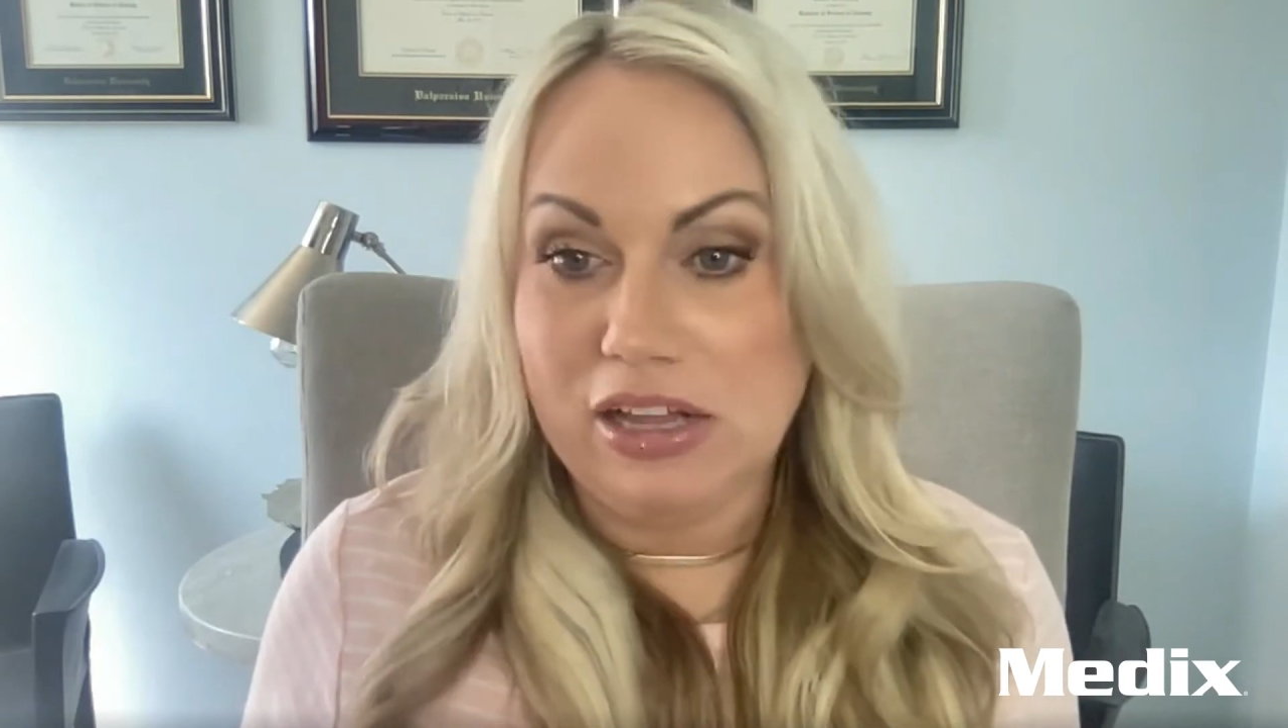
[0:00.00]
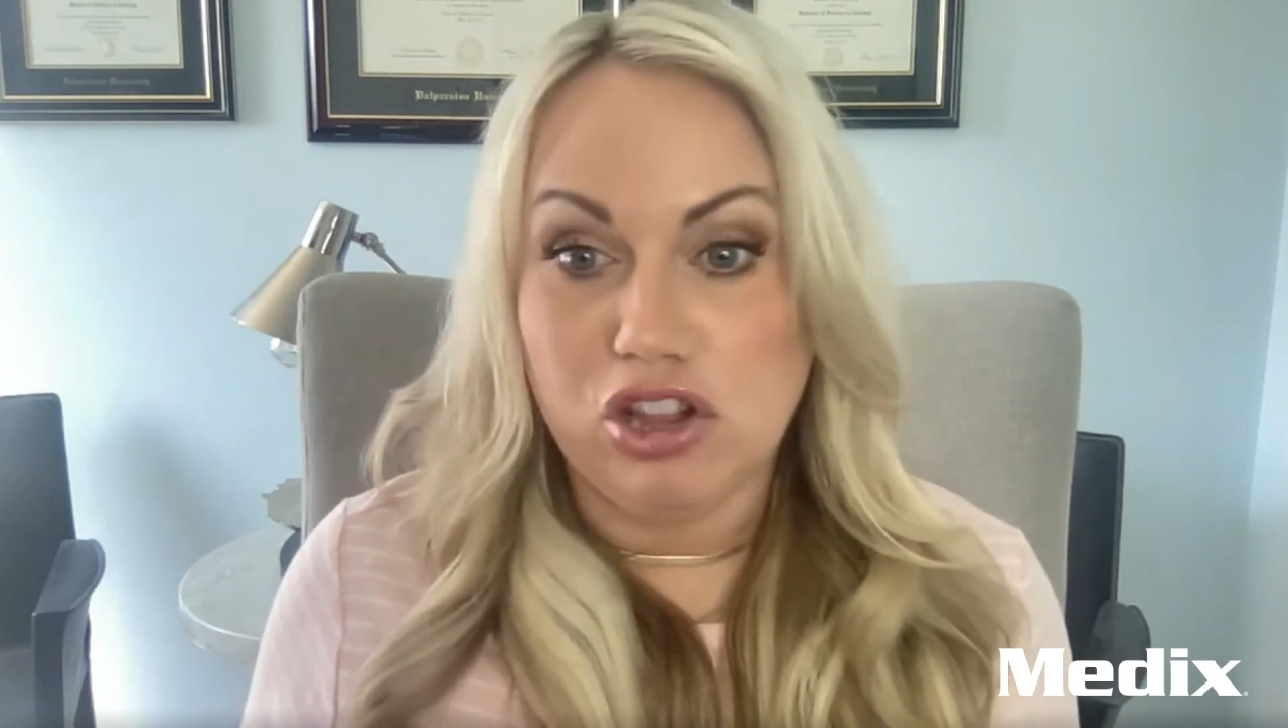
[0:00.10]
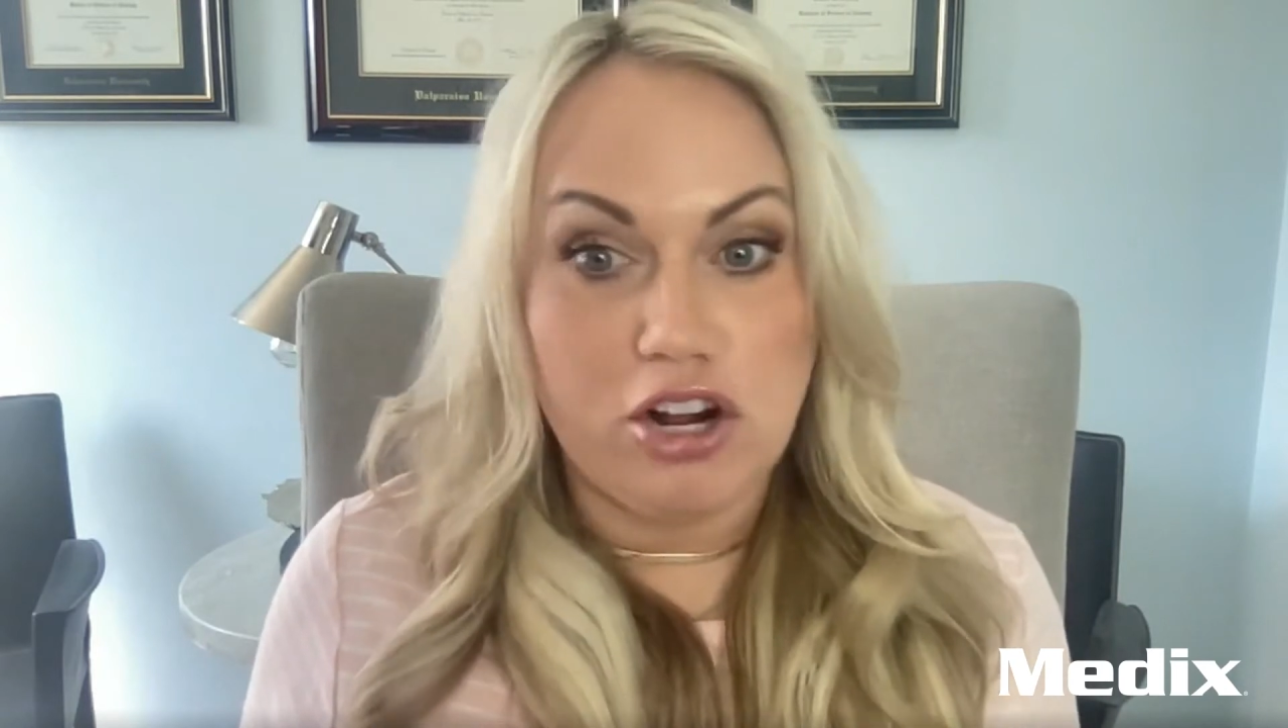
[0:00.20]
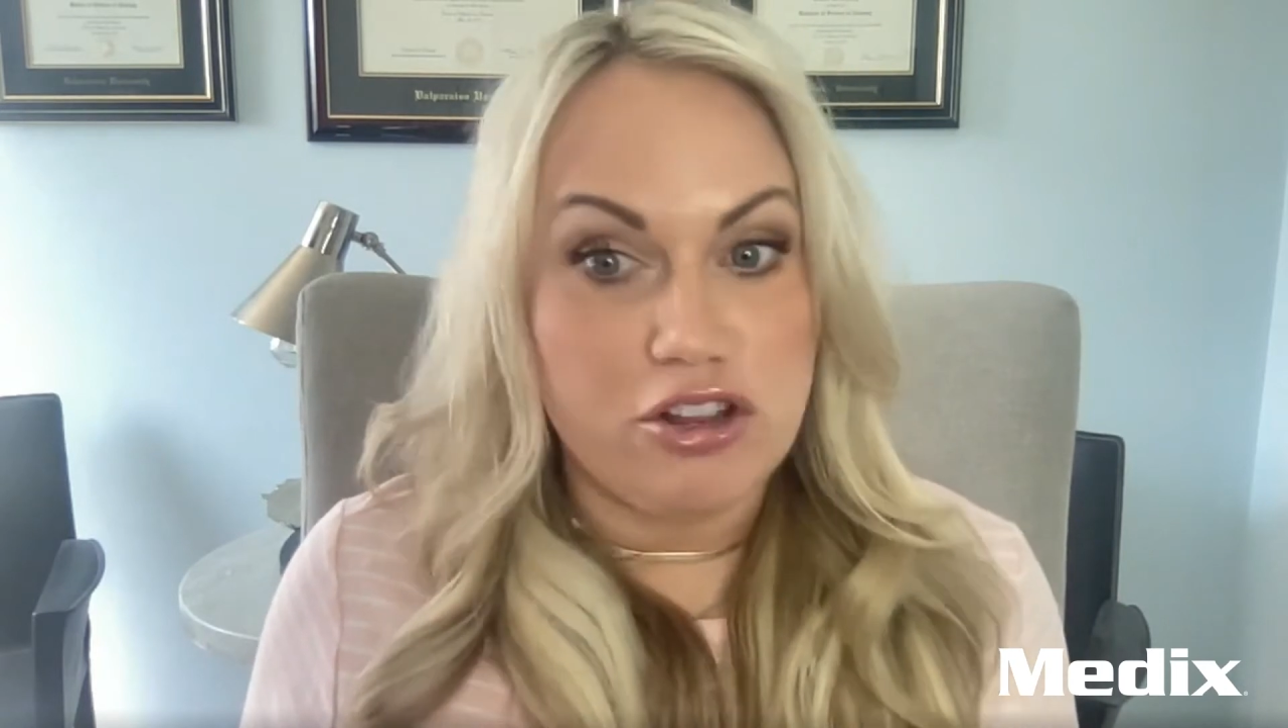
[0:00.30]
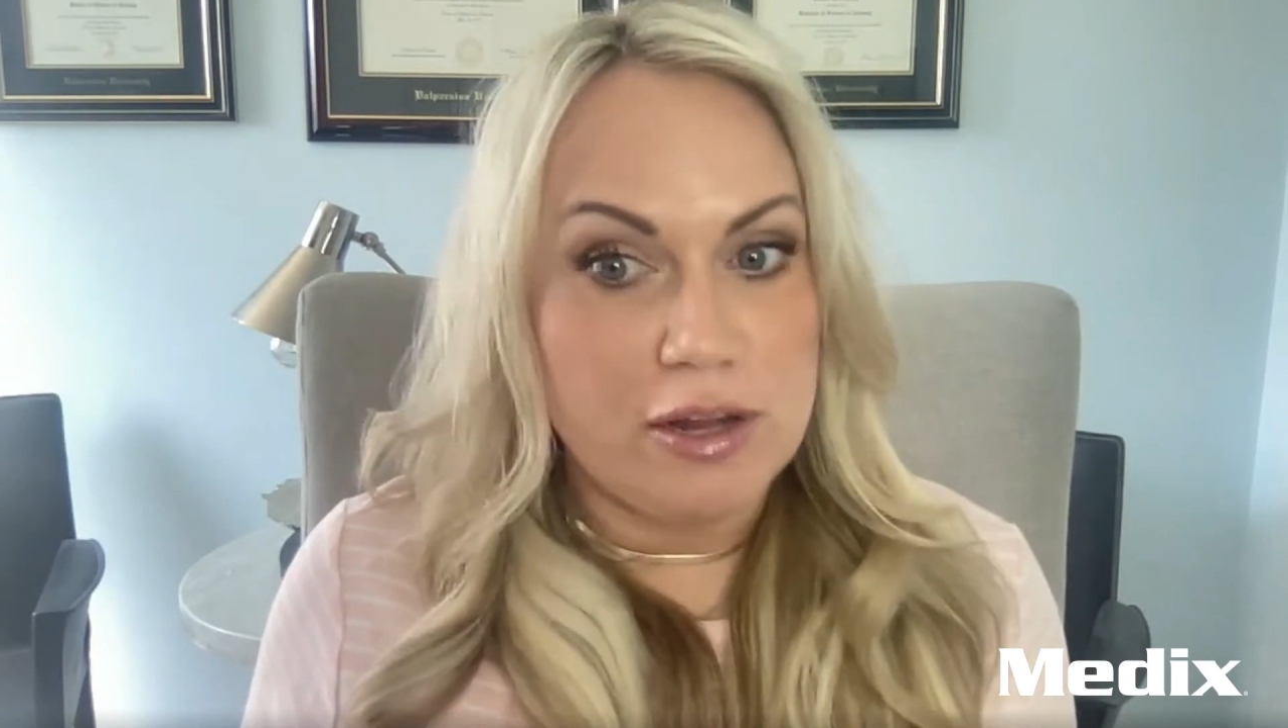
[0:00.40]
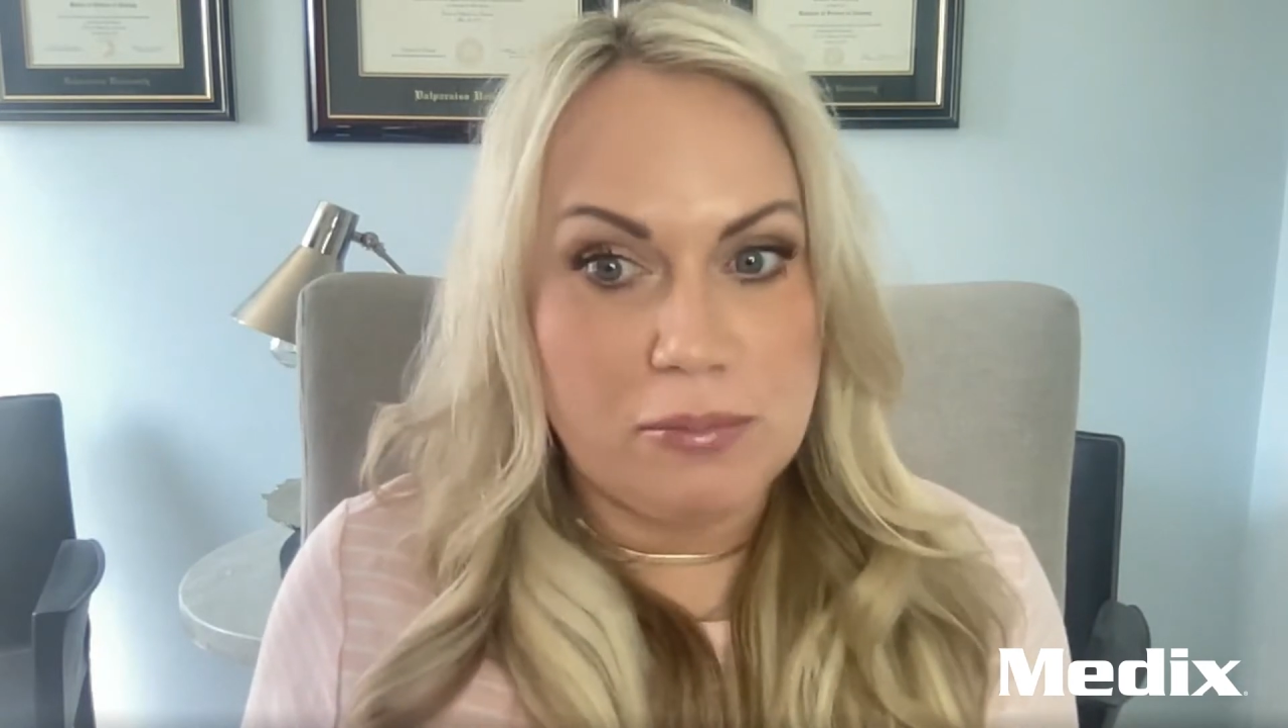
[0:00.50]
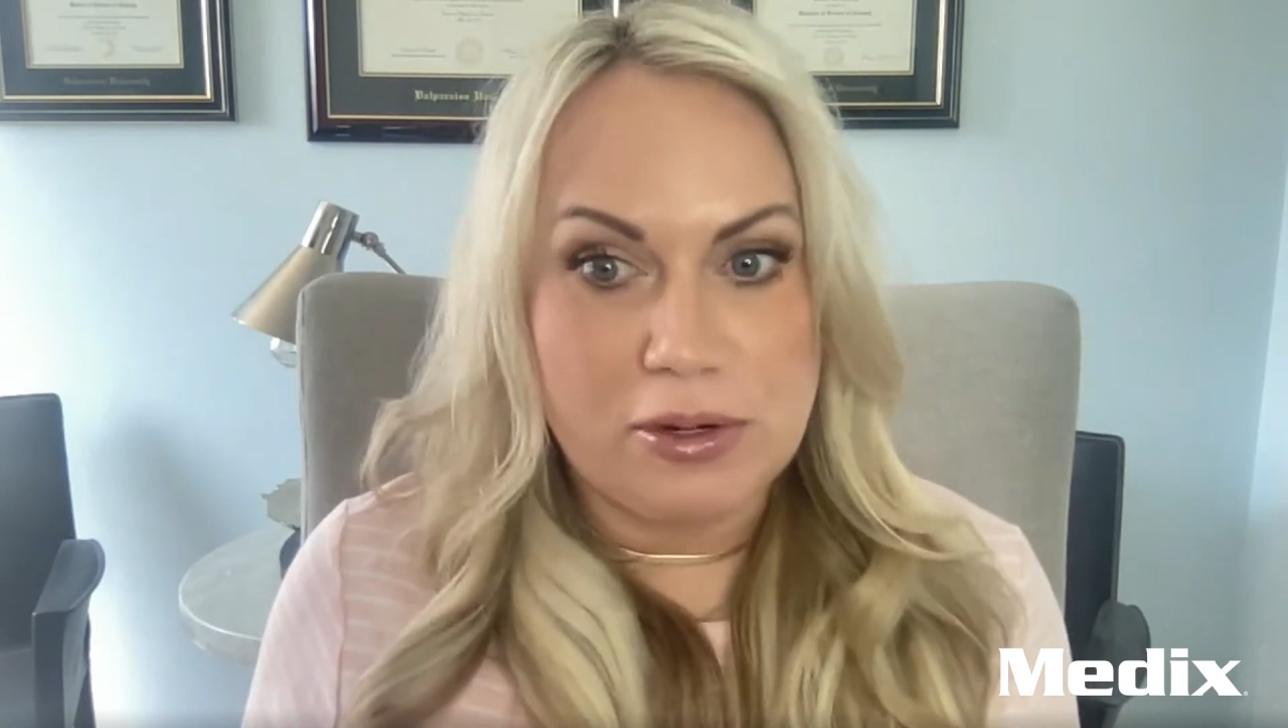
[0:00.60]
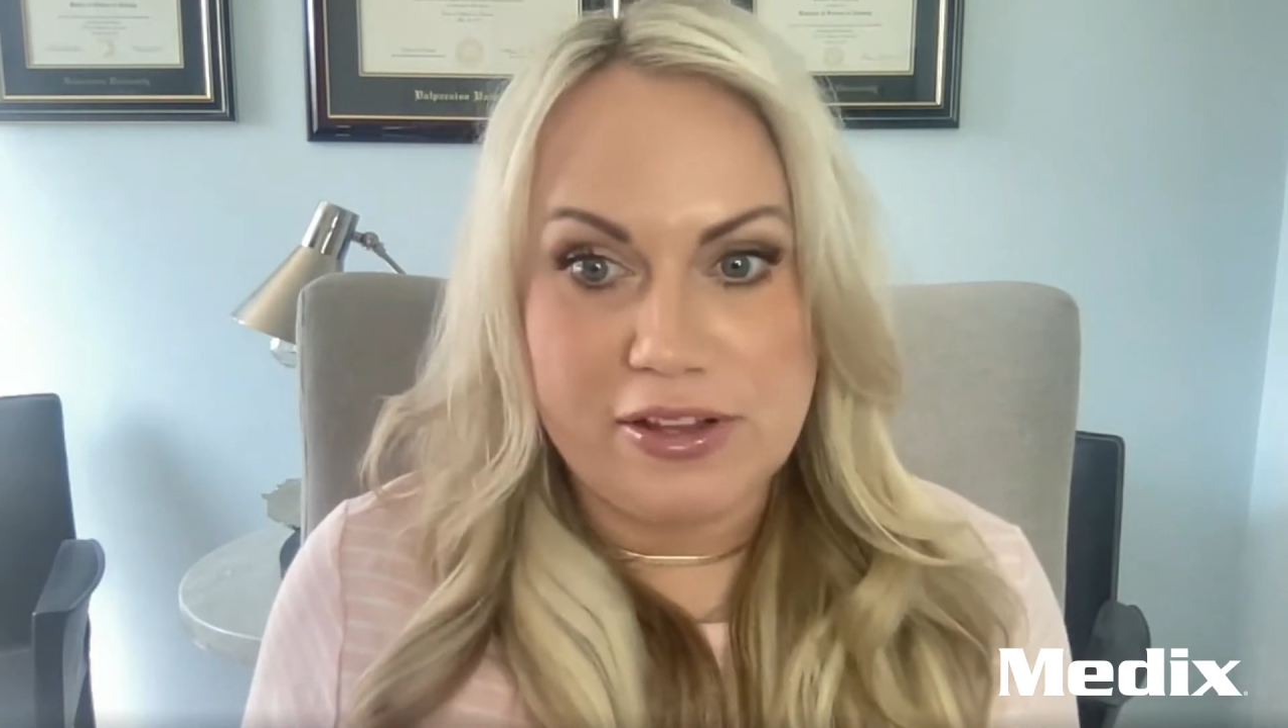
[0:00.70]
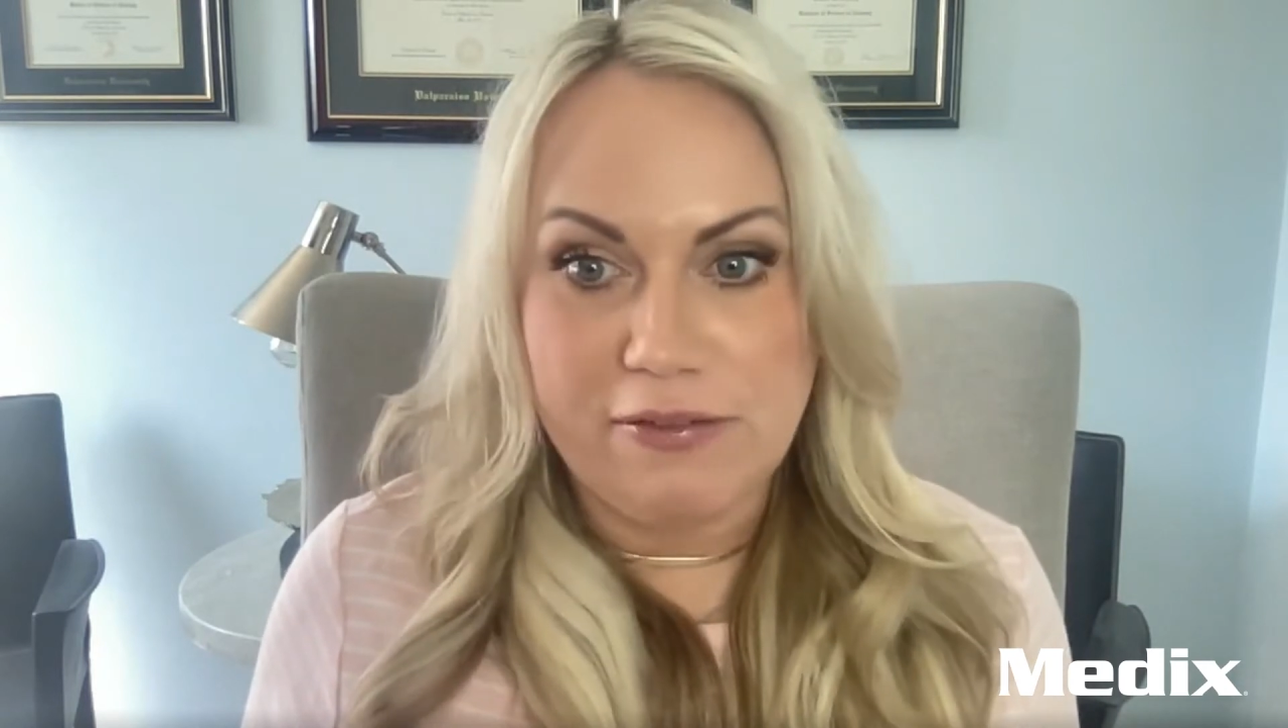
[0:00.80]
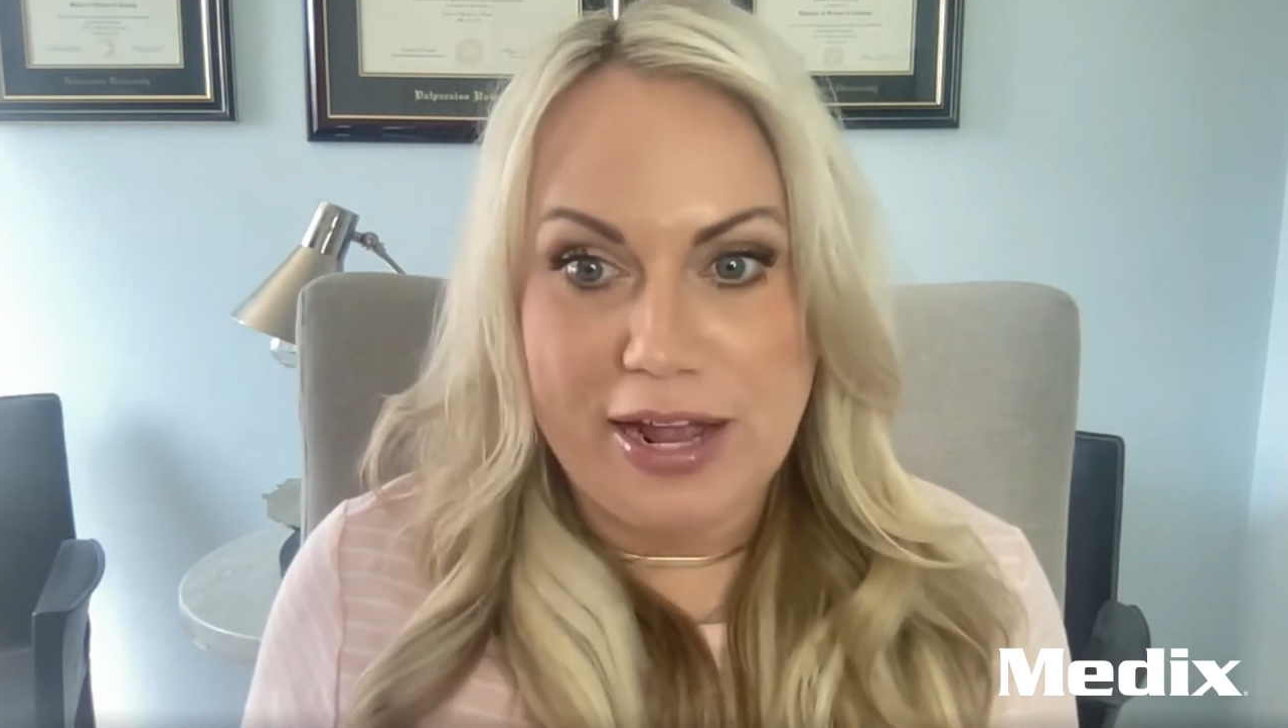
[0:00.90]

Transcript: large numbers of